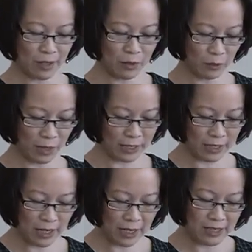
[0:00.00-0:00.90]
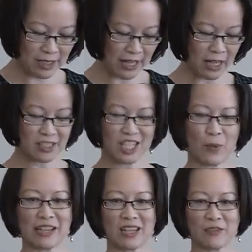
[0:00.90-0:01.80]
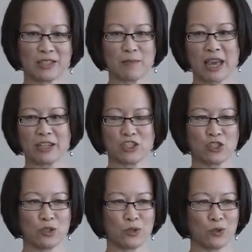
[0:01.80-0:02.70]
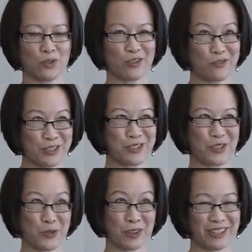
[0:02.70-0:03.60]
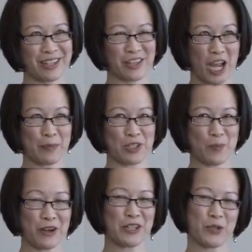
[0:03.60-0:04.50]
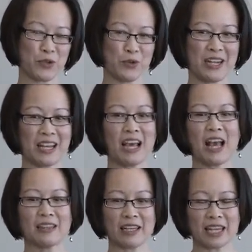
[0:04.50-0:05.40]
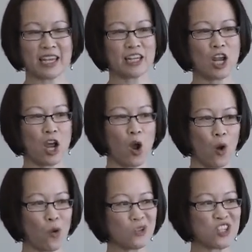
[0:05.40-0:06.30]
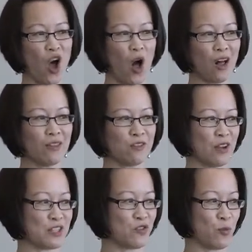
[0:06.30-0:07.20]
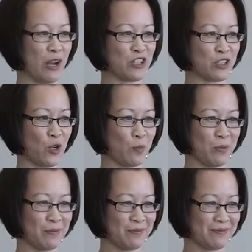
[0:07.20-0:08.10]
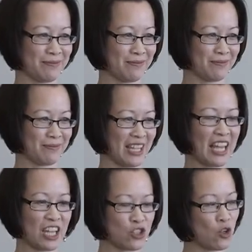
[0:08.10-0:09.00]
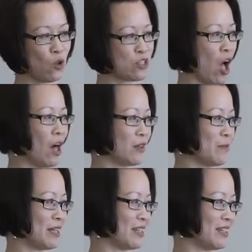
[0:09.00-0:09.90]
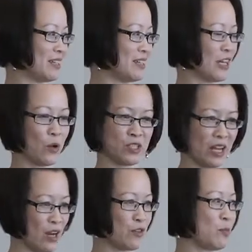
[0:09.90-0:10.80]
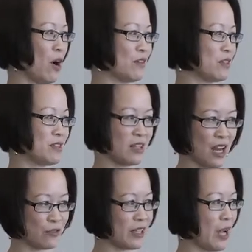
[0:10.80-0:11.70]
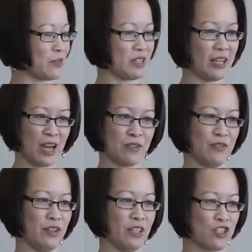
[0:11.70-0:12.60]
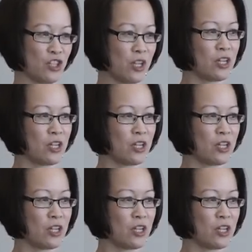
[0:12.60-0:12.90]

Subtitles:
One. Second, CYDF has managed to convince the Youth League and the Communist Party to agree that it holds all the funds for Project Hope. It controls all the money that goes to every province, every county, every village.